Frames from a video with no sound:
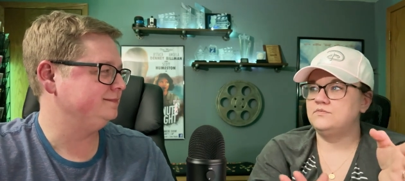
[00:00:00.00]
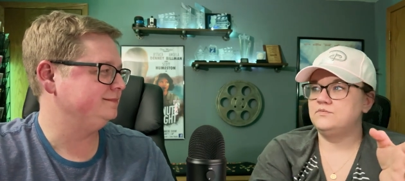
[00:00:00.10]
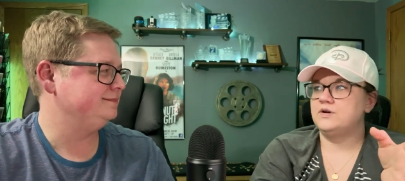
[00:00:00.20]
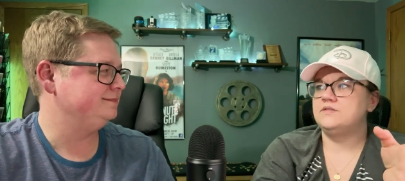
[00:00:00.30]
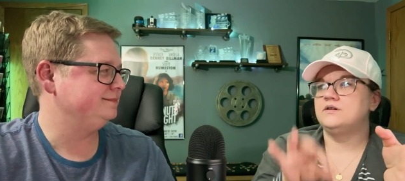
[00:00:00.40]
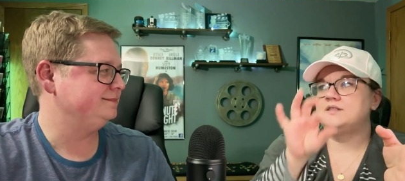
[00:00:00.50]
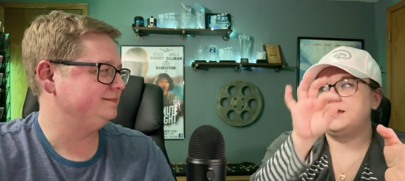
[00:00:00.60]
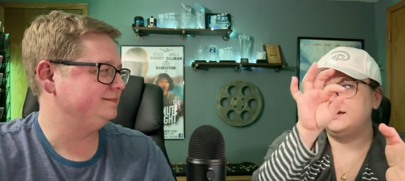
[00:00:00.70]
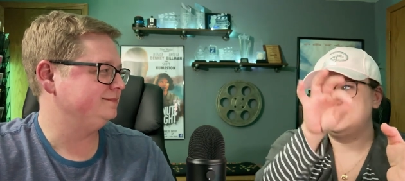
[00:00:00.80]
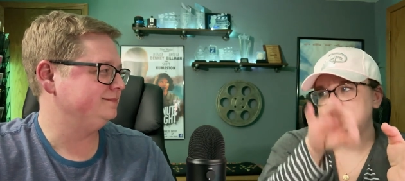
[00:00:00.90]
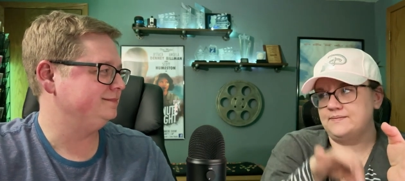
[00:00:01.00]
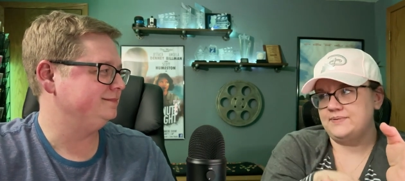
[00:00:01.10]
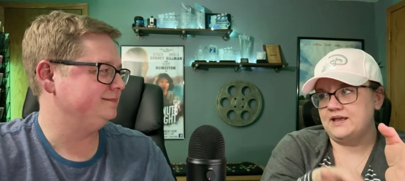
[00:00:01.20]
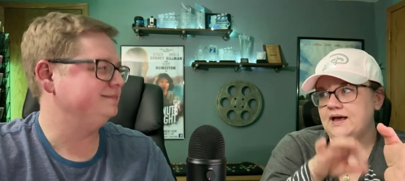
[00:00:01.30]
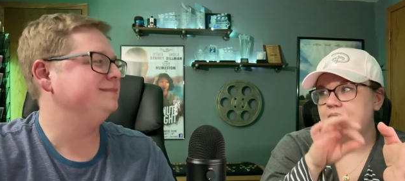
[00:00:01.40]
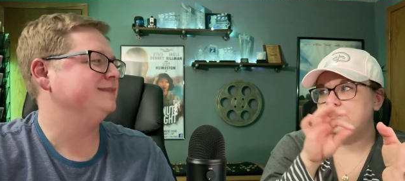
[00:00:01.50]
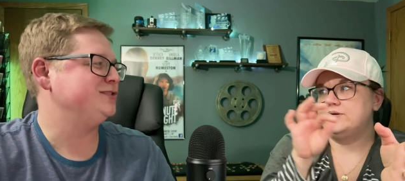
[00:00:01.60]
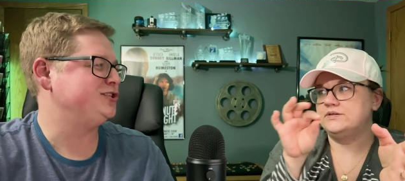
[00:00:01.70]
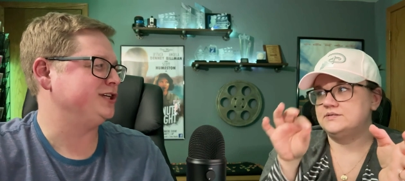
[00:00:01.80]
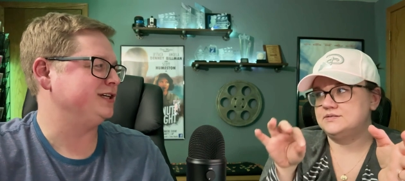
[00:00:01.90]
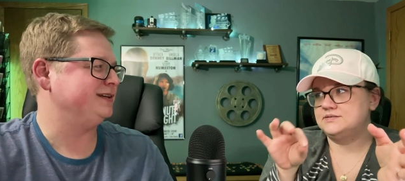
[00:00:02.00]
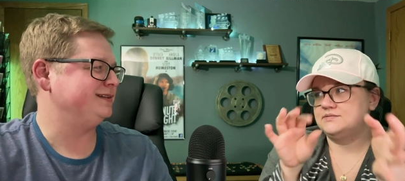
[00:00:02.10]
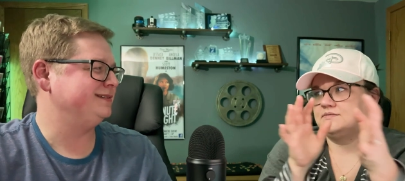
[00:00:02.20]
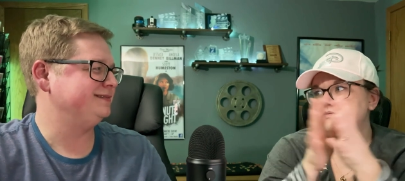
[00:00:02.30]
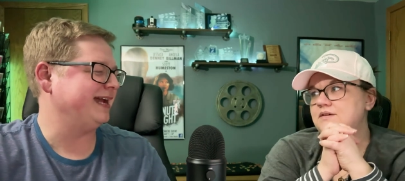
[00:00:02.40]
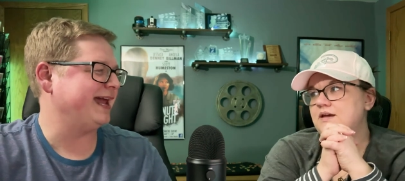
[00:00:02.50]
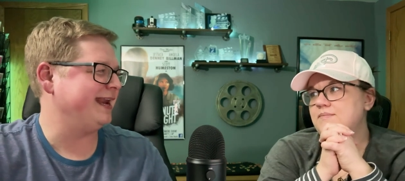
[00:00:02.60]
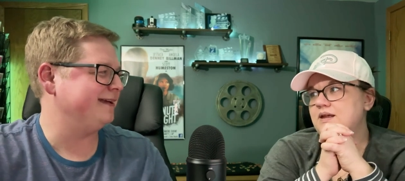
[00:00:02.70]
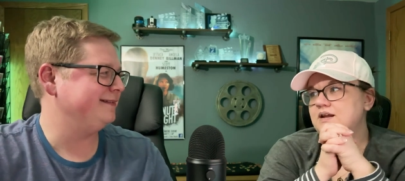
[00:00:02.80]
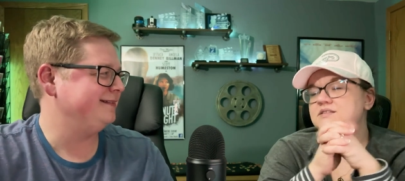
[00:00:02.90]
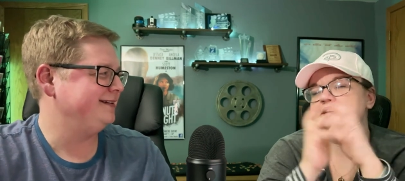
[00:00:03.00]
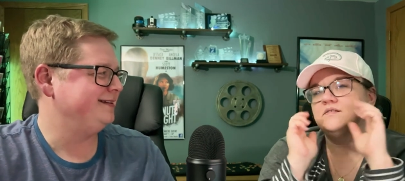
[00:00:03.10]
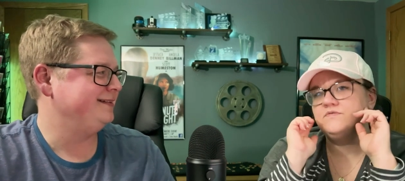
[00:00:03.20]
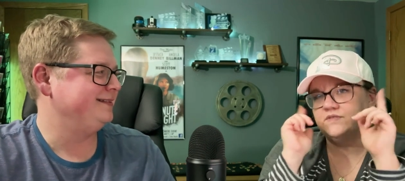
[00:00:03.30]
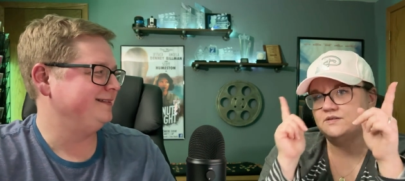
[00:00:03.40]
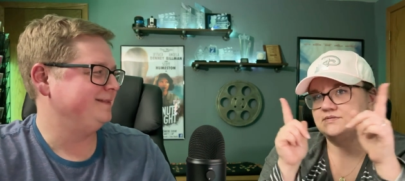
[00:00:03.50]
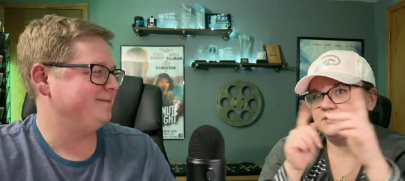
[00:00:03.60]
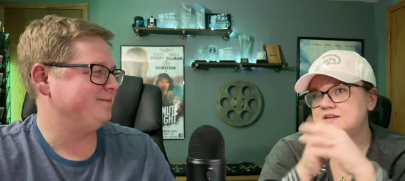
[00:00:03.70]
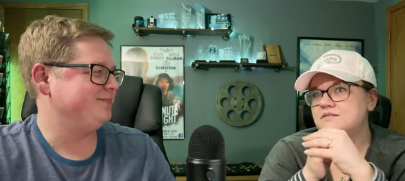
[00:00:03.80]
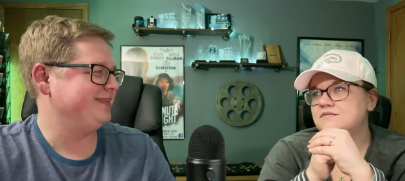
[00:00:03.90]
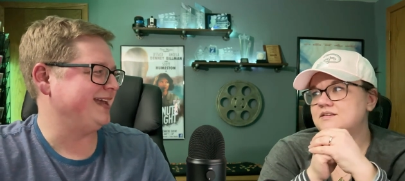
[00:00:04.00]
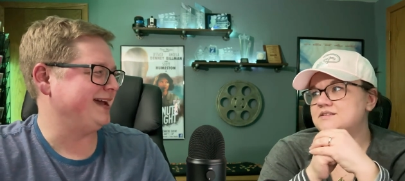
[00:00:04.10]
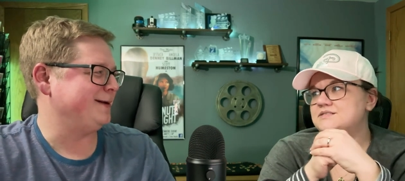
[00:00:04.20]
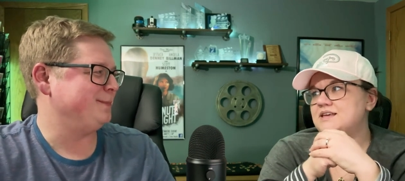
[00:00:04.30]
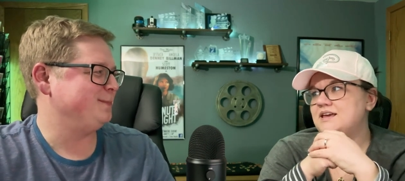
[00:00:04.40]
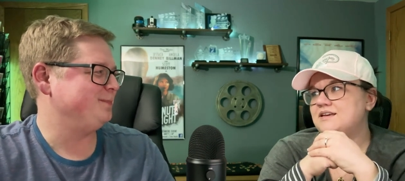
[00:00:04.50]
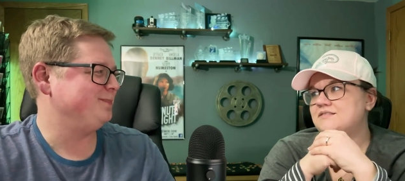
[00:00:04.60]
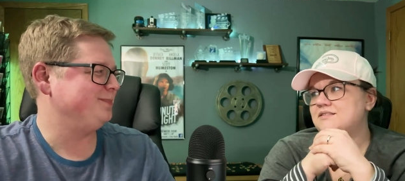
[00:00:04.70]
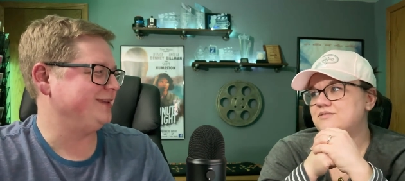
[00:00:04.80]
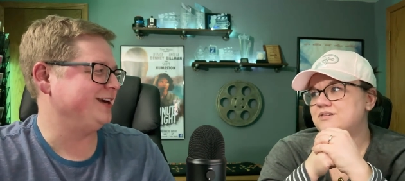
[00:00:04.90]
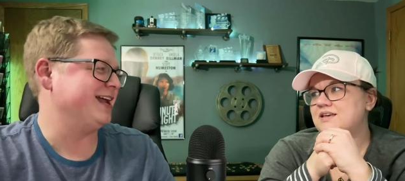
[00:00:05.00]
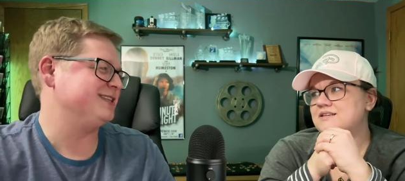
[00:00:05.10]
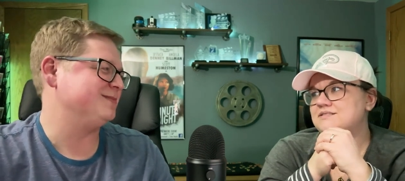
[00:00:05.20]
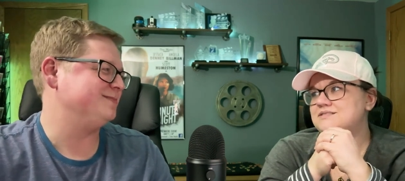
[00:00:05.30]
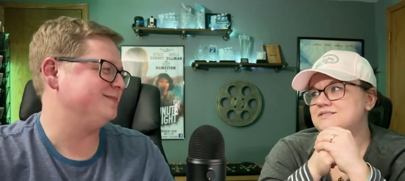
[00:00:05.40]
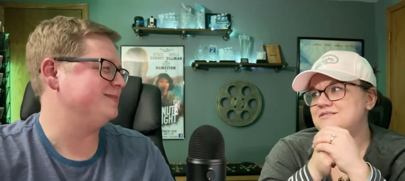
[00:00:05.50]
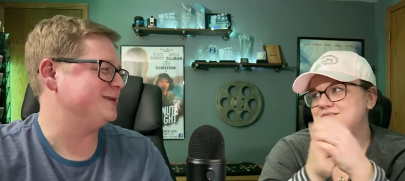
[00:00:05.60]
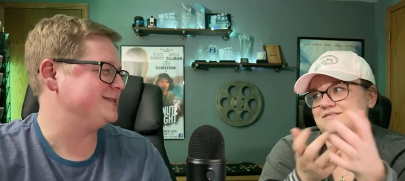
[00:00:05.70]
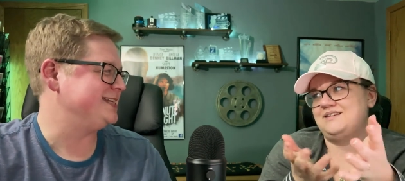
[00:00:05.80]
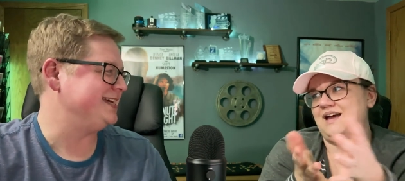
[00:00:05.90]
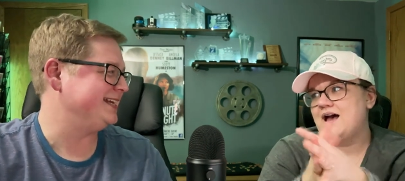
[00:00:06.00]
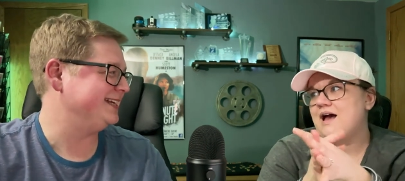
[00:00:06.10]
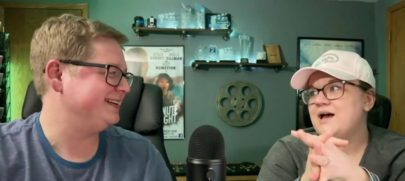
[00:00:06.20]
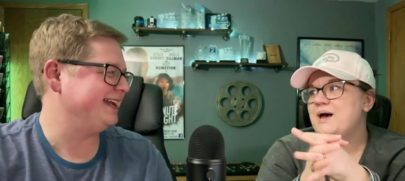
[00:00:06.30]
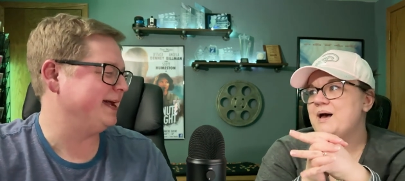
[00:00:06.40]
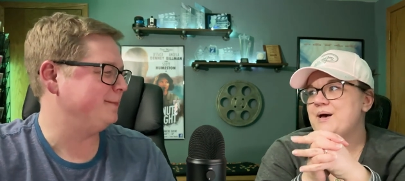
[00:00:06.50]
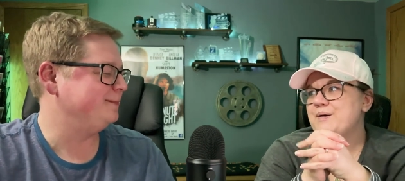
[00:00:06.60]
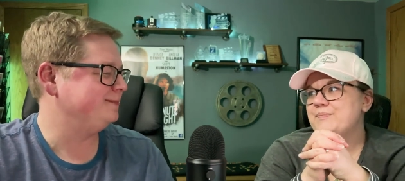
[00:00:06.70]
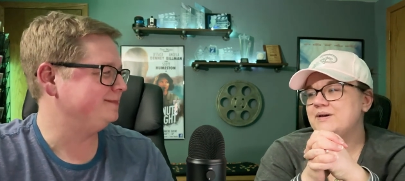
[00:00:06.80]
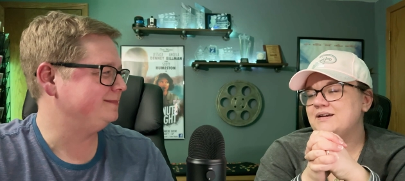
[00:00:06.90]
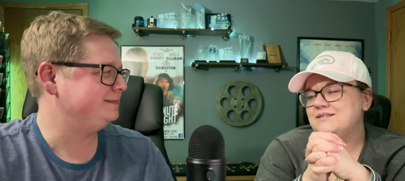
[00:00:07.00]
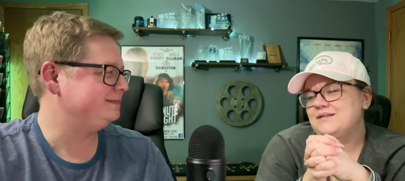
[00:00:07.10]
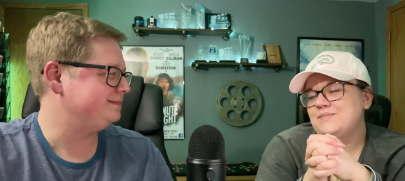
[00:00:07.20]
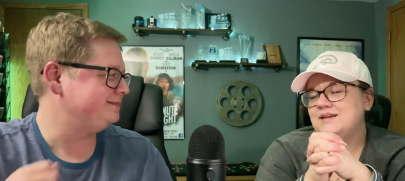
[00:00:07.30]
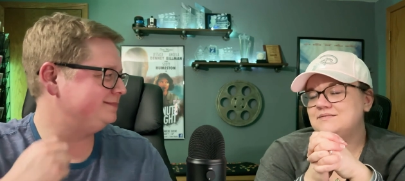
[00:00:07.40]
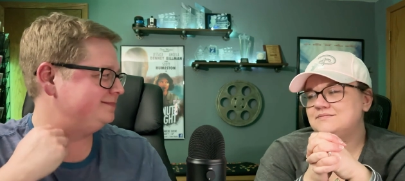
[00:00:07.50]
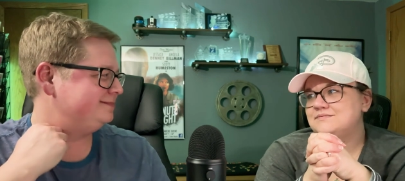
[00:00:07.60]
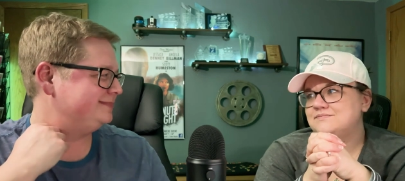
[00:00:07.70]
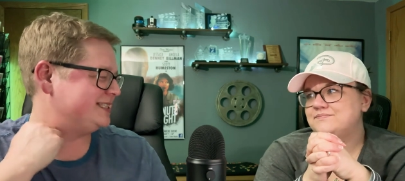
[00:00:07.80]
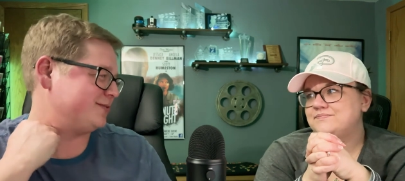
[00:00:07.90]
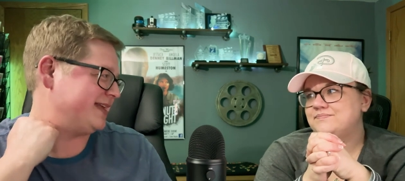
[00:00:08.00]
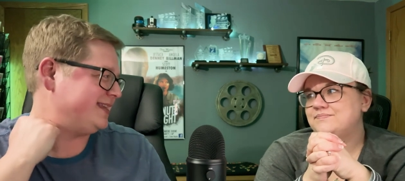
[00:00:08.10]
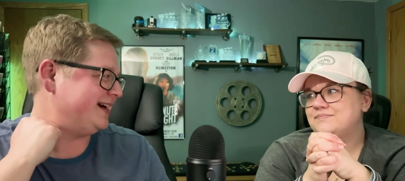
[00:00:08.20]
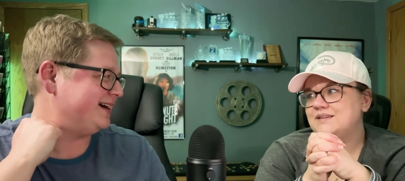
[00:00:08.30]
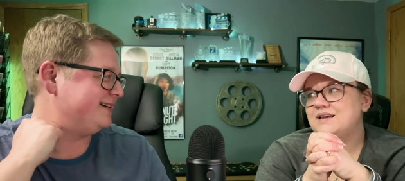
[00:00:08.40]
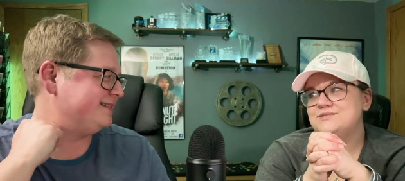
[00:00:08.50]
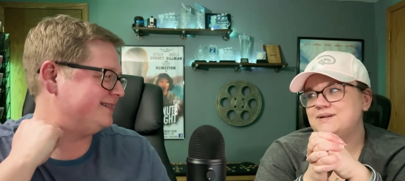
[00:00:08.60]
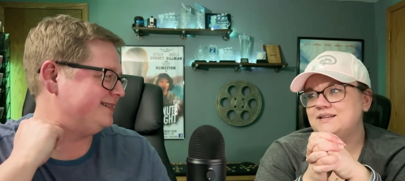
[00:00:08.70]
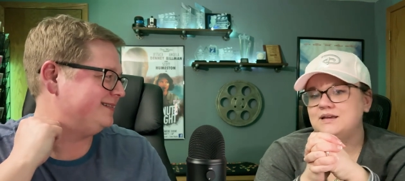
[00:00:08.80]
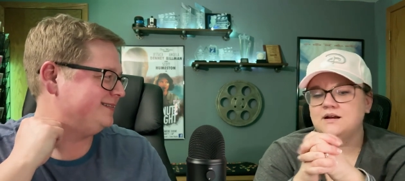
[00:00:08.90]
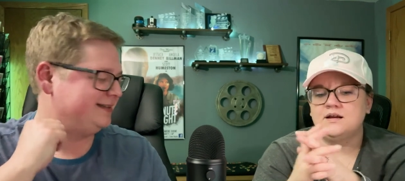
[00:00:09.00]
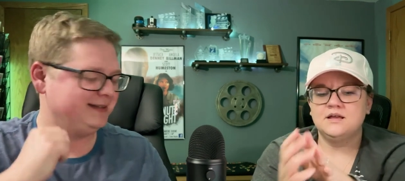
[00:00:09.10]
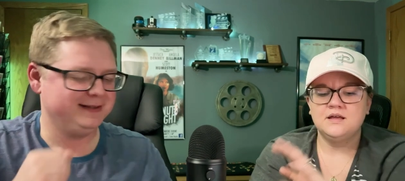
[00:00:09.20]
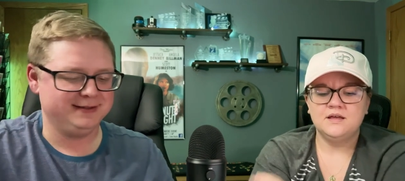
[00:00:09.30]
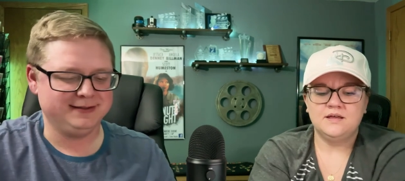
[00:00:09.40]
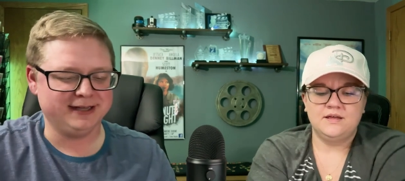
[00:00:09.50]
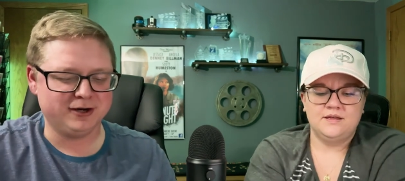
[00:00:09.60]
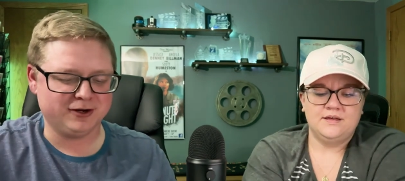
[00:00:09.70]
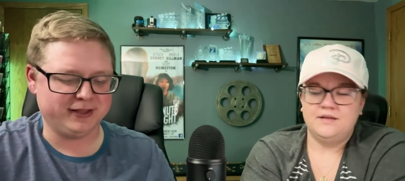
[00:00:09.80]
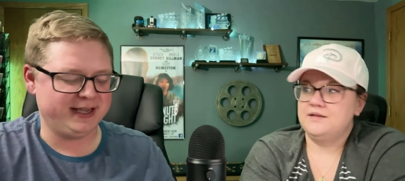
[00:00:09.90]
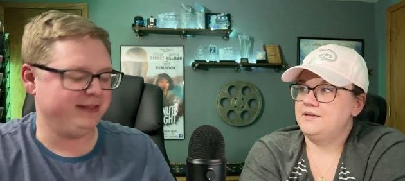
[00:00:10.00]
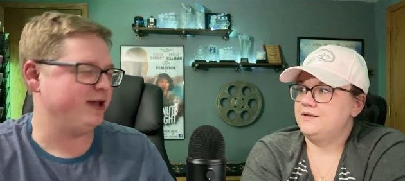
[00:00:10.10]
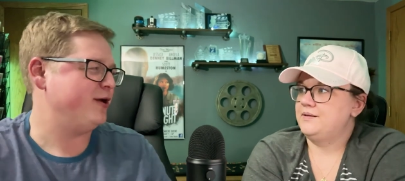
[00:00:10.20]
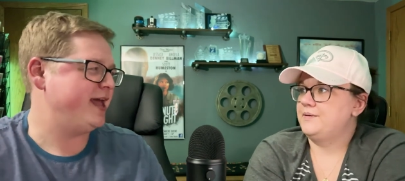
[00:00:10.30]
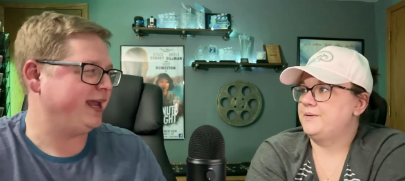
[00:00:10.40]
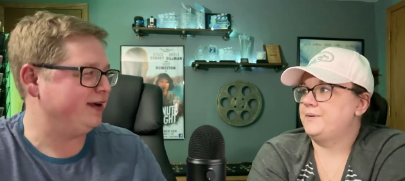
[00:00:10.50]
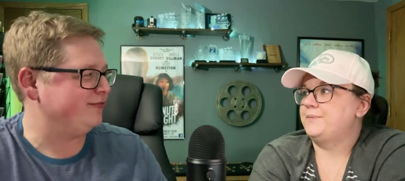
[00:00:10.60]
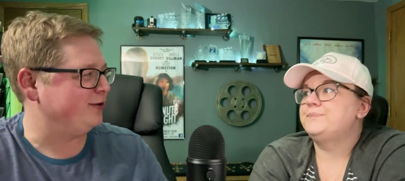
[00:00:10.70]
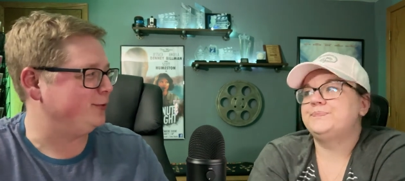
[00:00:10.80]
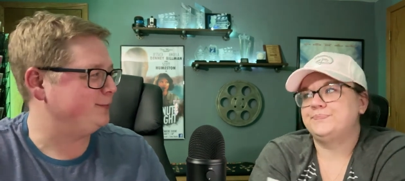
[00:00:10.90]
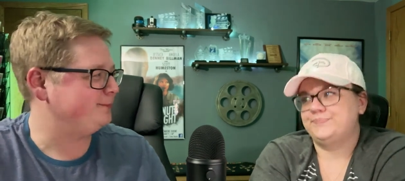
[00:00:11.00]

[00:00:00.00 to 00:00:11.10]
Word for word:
Speaker 1: where they're like dipping apples. Sure. I get I mean, it. It's confusing. Yeah, like little you're not kids.
Speaker 2: supposed to yeah. eat it. Yeah,
Speaker 1: but I mean, it's right there. It's right there.
Speaker 2: Literally low hanging fruit.